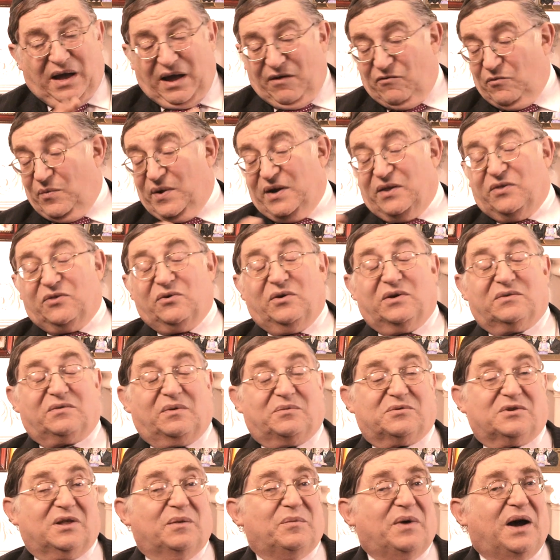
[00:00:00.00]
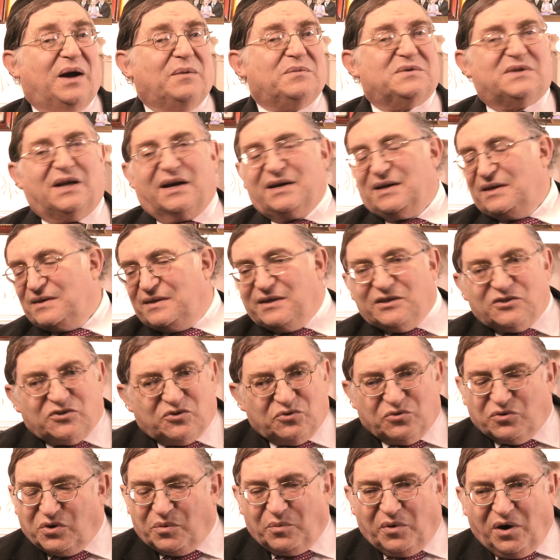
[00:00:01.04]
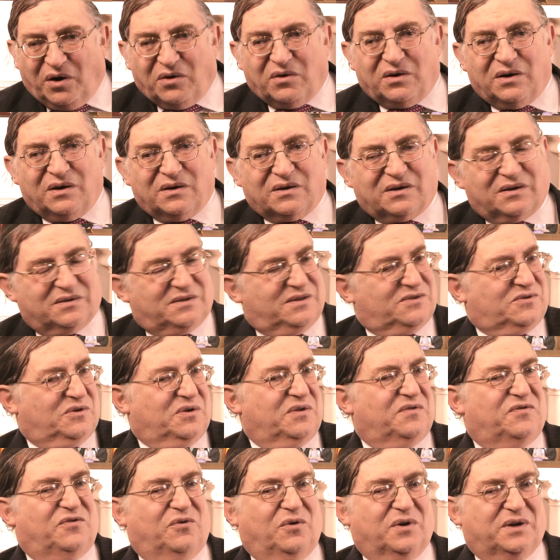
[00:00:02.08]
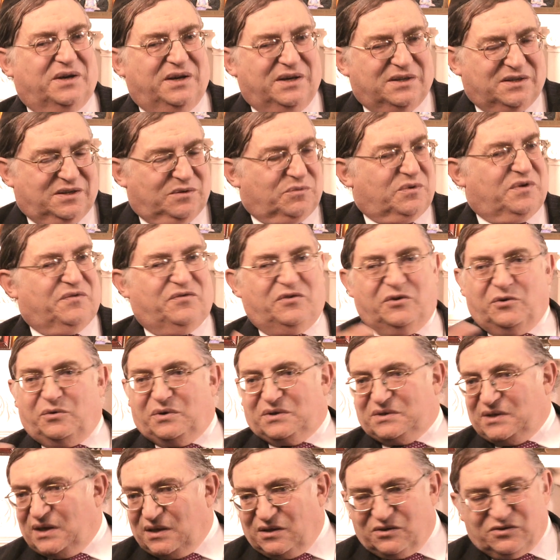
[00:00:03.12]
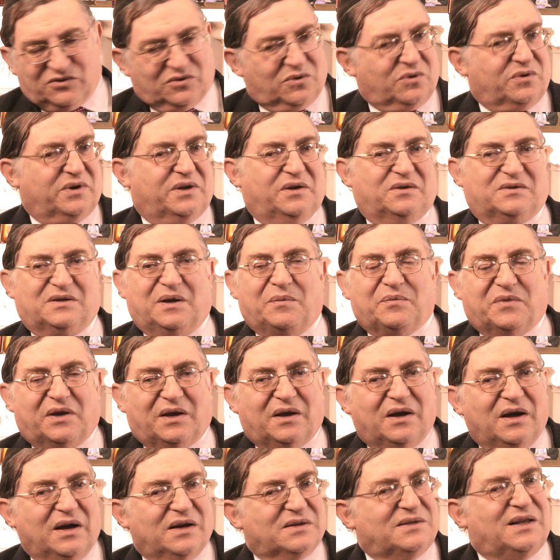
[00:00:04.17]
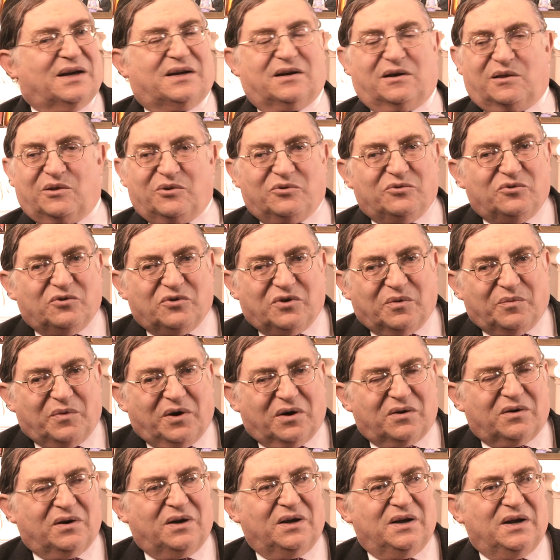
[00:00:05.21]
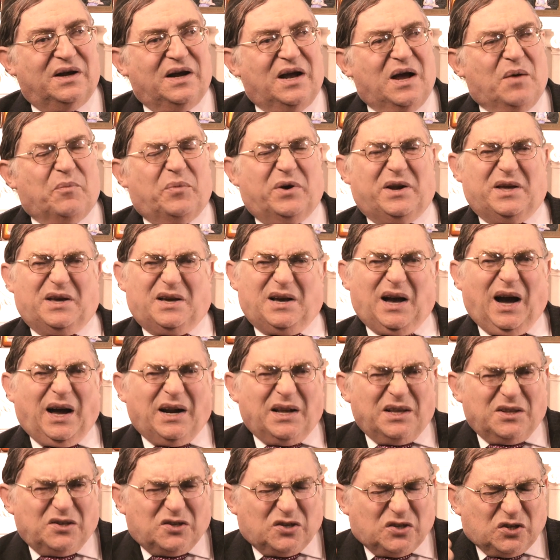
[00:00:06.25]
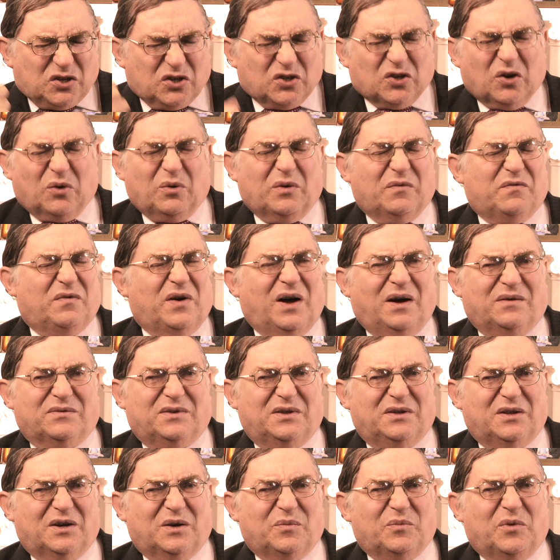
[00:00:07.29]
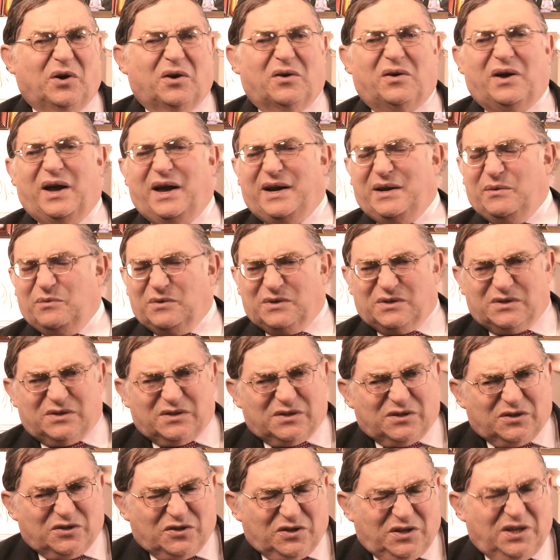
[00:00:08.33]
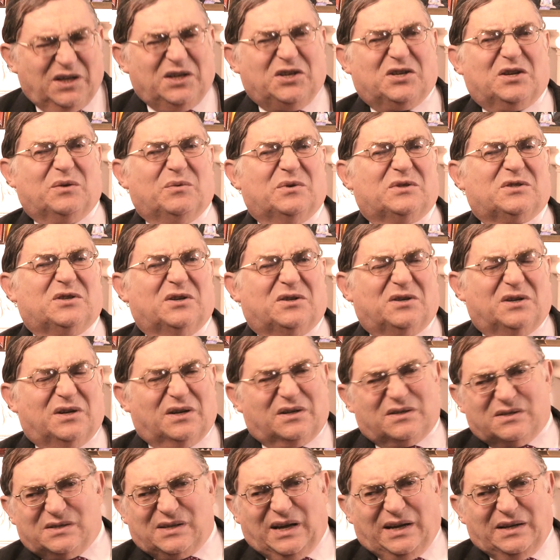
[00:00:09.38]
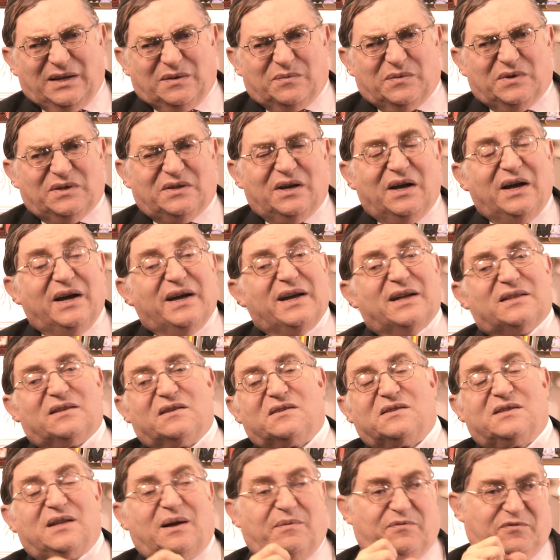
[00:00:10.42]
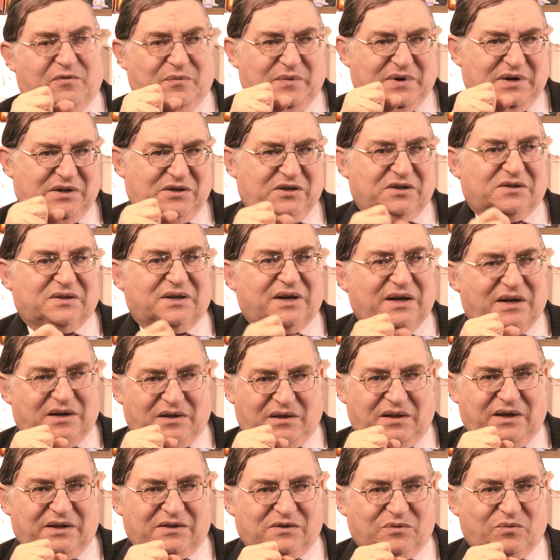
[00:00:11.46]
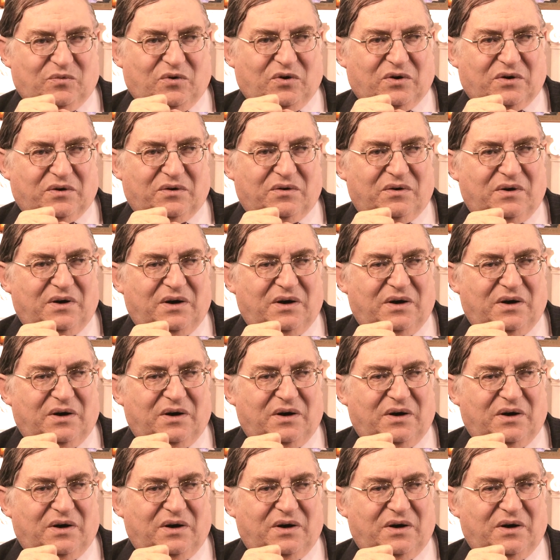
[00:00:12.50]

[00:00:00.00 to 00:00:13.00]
Everybody thought Rabbi Shlomo Hyman was not going to teach new Gemara because there's only 4 kids. He'll review, he'll tell a story or something. He's not going to learn new Gemara. But he got so involved in the Gemara, and he was teaching with such an excitement, he had to stop for a minute just to get a glass of water.